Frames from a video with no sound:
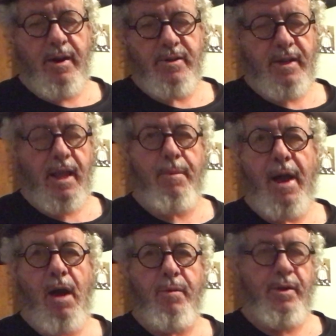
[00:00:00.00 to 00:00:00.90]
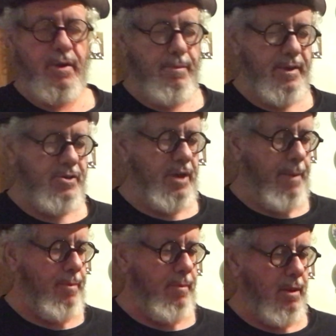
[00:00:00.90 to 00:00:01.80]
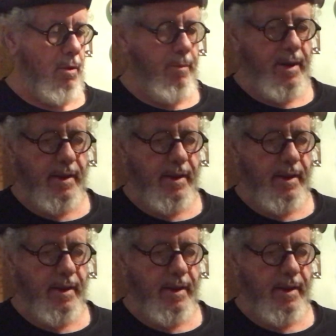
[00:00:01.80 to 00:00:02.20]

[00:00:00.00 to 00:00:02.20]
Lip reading: as they come out, you can misshape them a little bit